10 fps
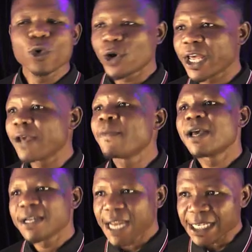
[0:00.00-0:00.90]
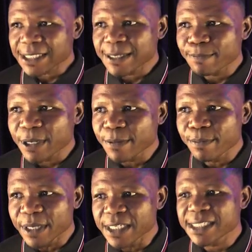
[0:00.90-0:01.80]
Okay, that simply
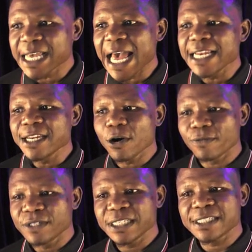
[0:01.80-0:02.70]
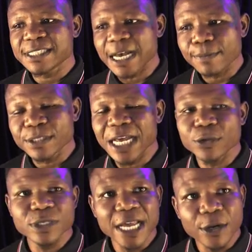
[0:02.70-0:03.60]
means any of these Xampp that
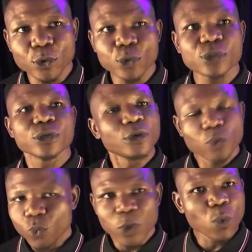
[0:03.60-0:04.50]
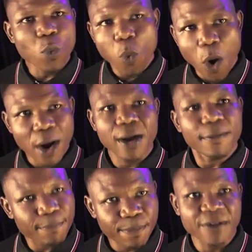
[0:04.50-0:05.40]
you download will work
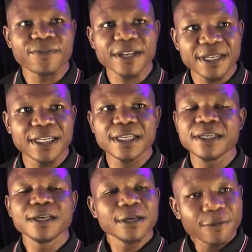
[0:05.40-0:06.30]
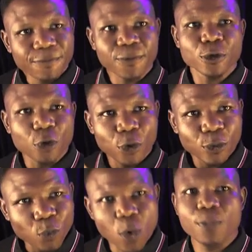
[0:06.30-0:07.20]
perfectly for your
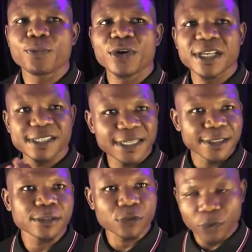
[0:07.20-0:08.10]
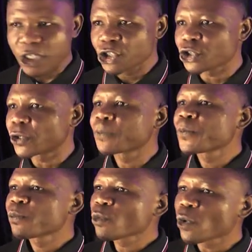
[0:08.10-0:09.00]
WordPress installation.
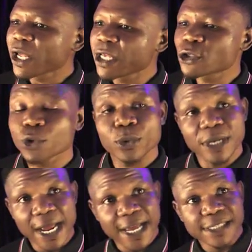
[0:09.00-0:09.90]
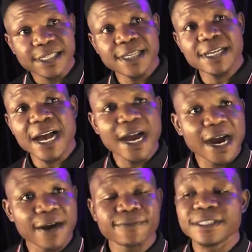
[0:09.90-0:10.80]
Okay, so like I said, I
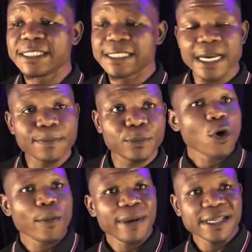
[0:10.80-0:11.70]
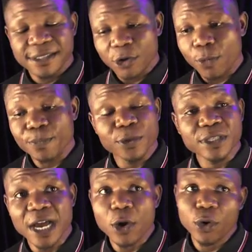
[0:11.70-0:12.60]
have the Xampp on my
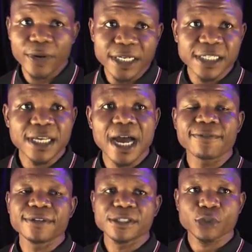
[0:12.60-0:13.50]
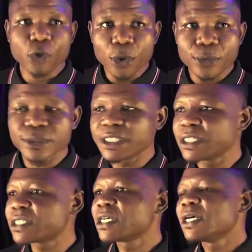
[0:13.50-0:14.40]
computer already. I've installed
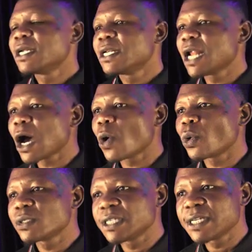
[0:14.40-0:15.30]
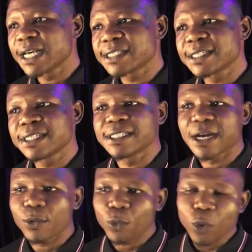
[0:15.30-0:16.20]
it. Now the next thing is I
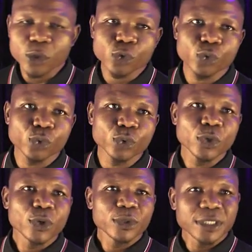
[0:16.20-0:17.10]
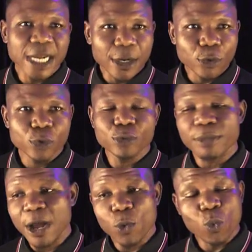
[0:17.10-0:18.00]
want to download
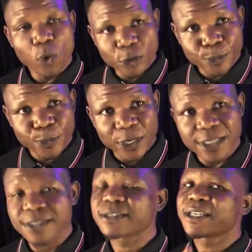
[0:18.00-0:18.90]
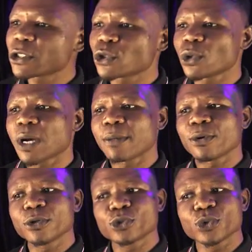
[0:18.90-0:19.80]
my WordPress. So I'm
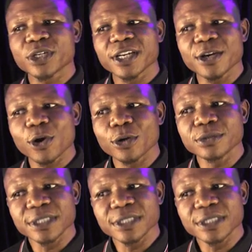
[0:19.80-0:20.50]
going to click on